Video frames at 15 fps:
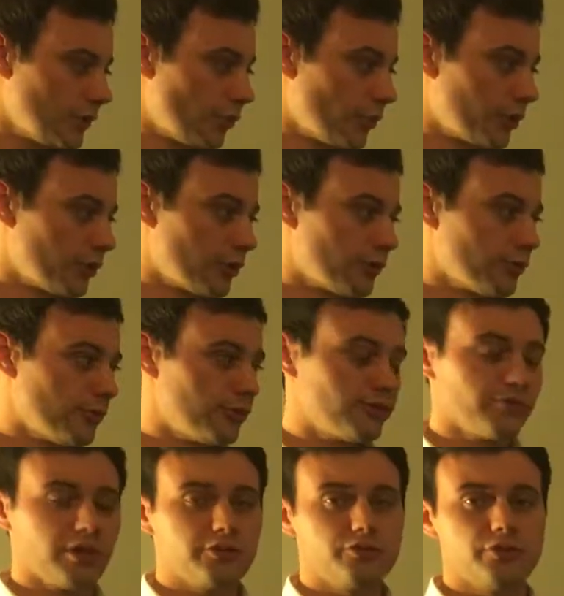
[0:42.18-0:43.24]
We're going to go through
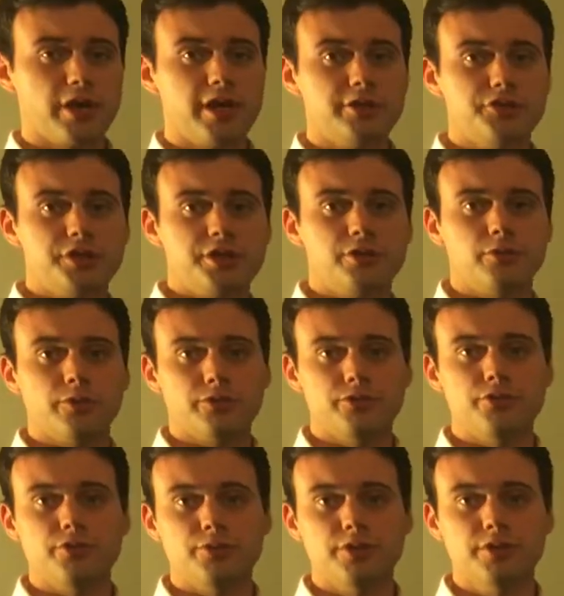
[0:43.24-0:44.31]
the strategy in order
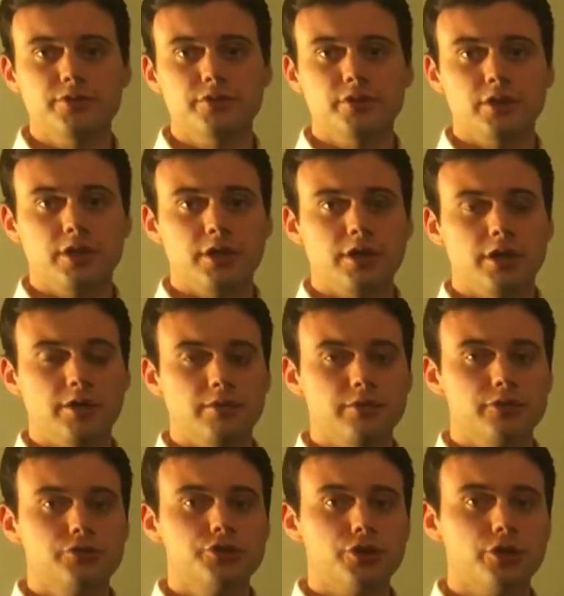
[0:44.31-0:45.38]
to do this and
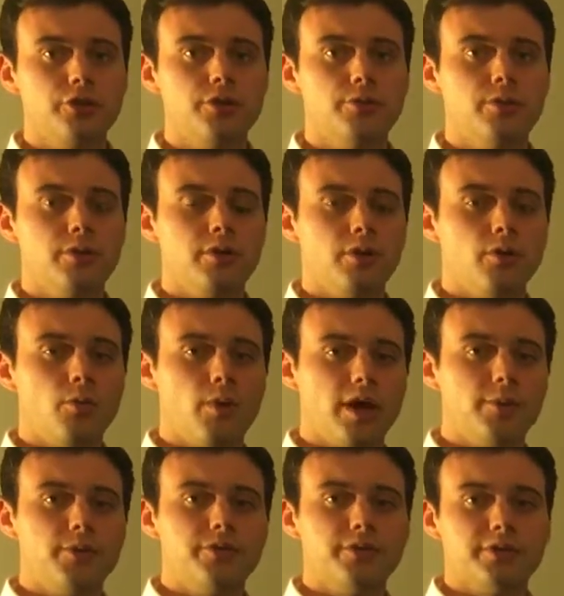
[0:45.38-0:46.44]
show you
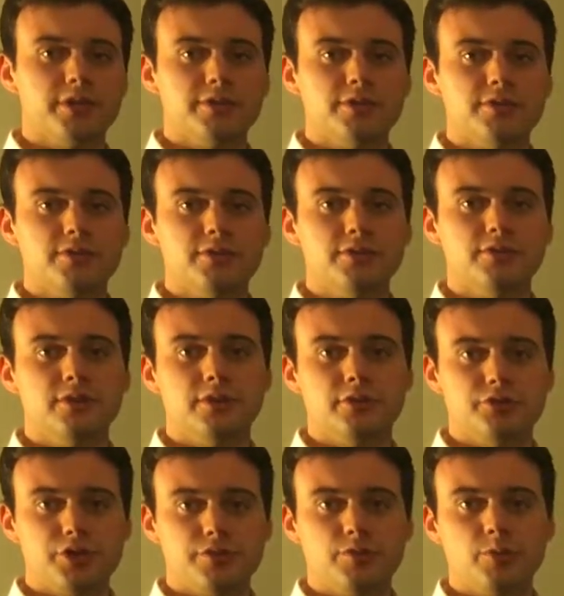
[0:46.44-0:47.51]
why we think that this is an
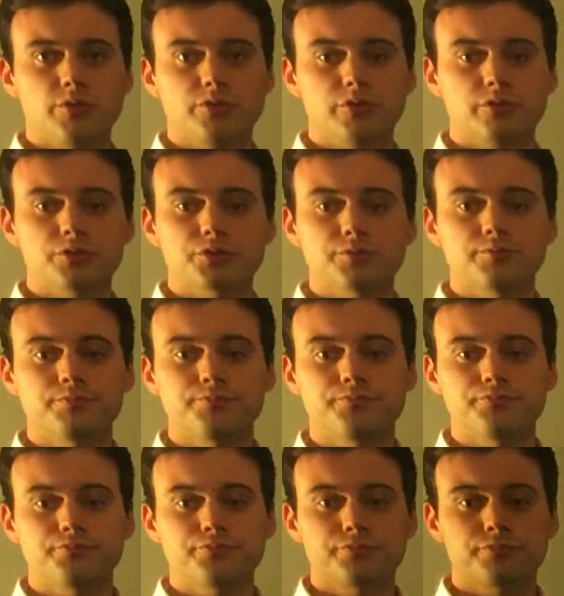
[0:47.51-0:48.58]
achievable solution.
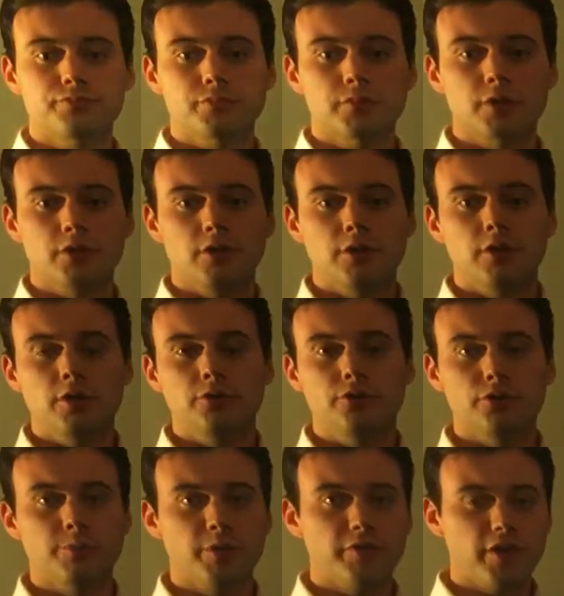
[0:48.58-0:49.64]

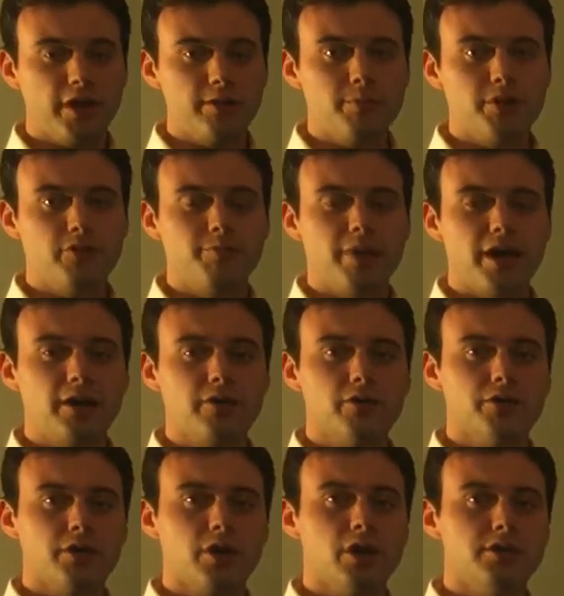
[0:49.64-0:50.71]
So to provide a bit of
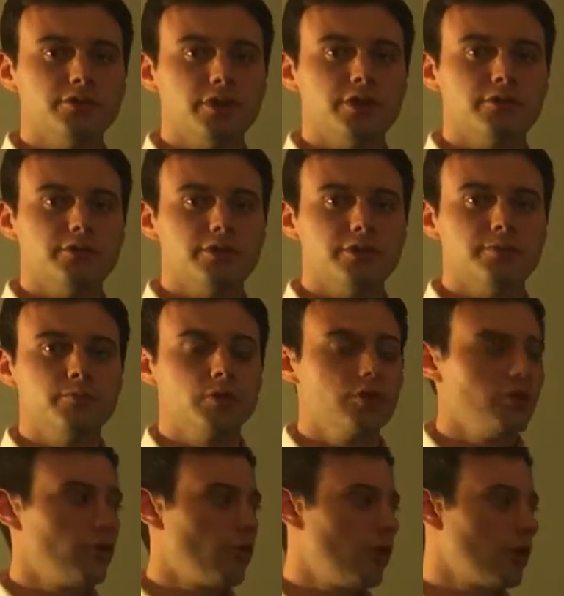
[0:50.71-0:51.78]
background and context here,
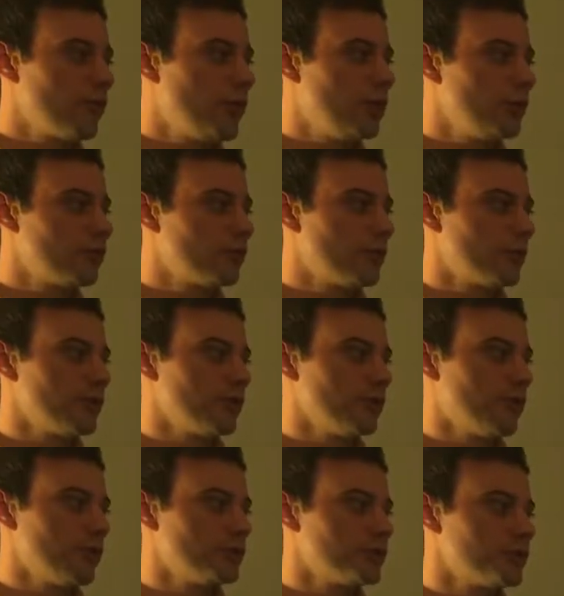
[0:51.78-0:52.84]
Guatemala is one of
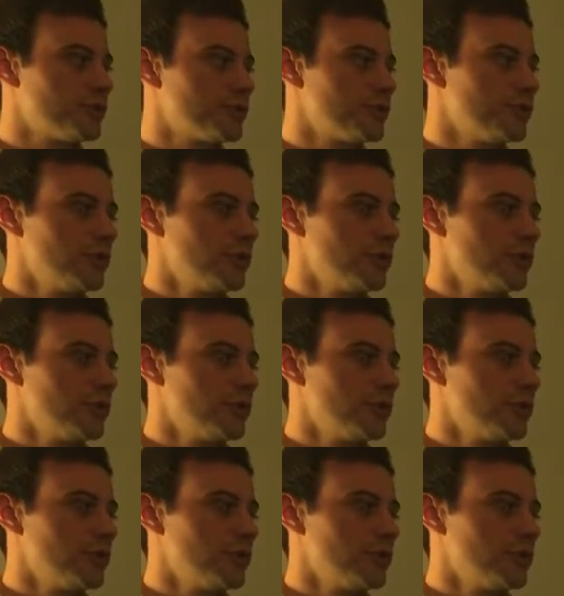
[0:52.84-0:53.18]
the largest